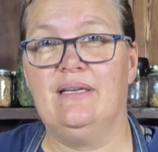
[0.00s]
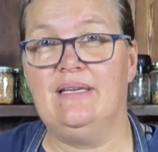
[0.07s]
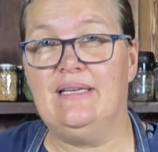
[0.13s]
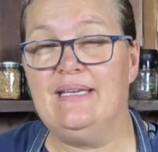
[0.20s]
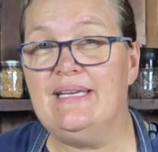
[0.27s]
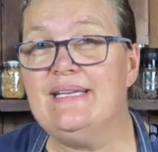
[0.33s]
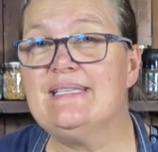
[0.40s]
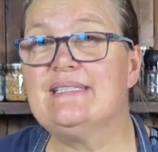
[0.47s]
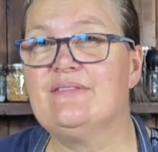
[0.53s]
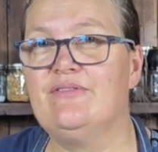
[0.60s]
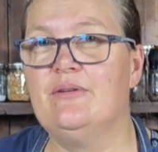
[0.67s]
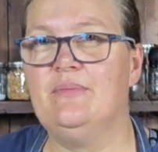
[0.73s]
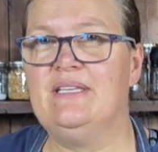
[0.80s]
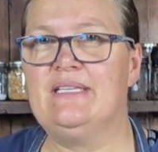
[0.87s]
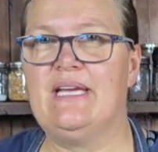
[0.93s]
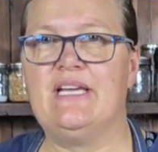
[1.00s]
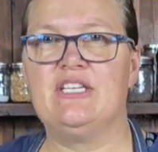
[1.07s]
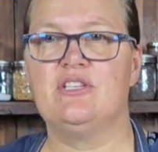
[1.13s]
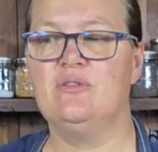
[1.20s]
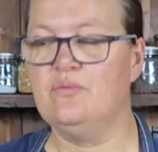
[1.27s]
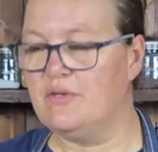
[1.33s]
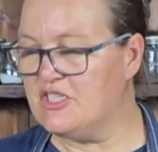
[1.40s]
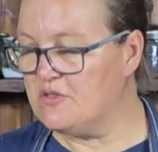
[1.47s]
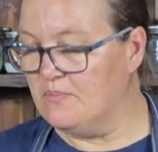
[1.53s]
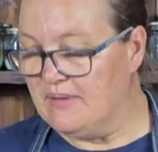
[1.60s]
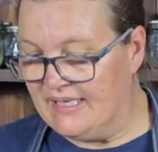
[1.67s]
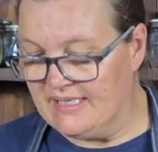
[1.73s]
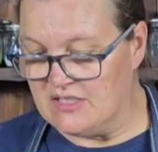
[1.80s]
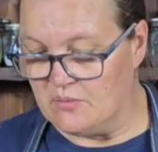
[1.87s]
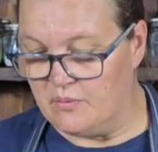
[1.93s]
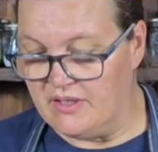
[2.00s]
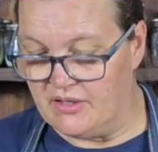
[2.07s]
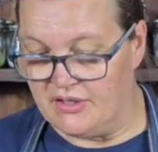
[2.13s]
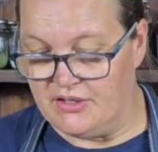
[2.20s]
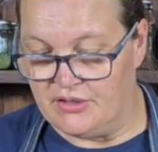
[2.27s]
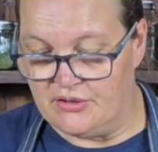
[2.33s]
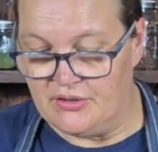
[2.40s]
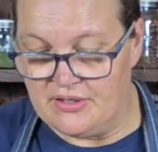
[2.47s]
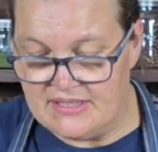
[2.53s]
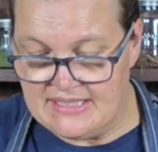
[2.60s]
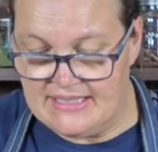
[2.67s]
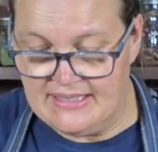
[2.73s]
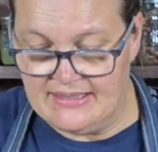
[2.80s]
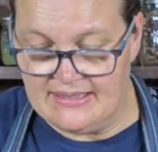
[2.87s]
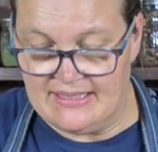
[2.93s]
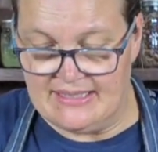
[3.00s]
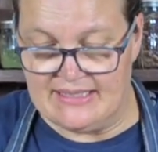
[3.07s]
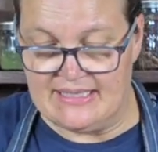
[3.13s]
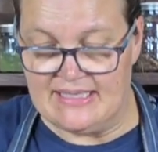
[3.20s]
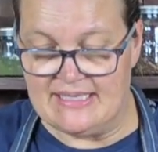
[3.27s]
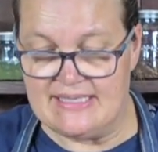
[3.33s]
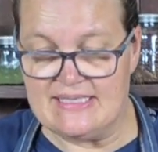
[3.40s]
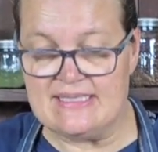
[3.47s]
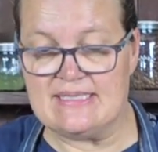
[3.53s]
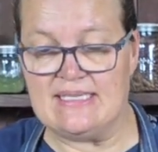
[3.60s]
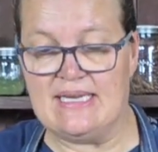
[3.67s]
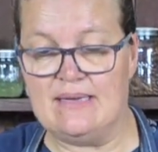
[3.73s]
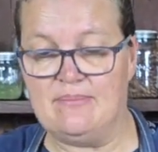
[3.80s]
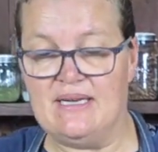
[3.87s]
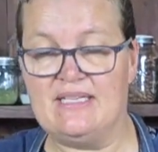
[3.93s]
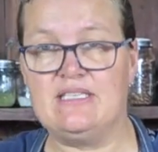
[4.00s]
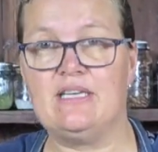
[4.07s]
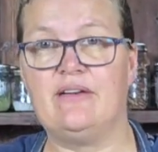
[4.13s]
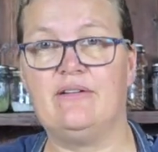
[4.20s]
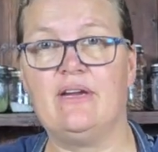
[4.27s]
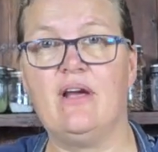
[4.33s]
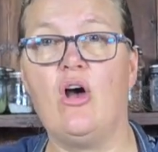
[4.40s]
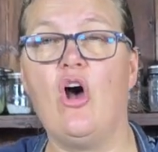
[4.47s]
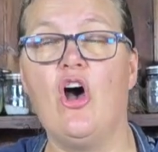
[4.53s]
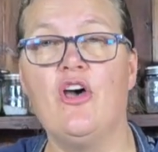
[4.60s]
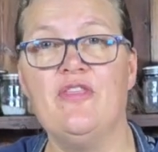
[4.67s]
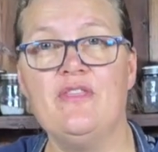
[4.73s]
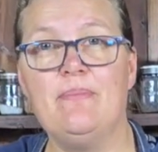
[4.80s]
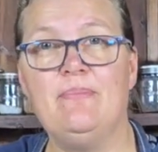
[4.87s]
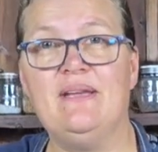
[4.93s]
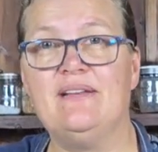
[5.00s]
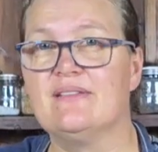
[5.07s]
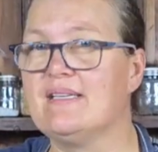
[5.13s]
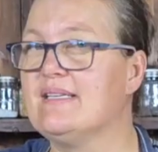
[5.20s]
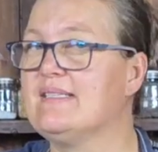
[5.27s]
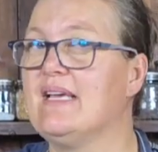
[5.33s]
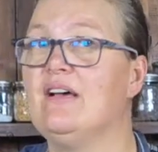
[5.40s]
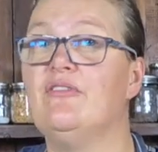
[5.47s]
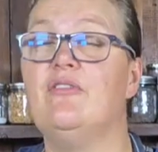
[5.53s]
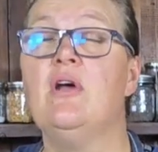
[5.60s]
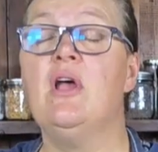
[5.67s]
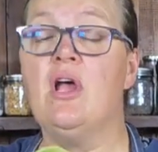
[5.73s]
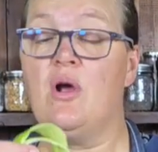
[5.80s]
yeast fermentation, which means we are using the yeasts and bacteria on the peels itself.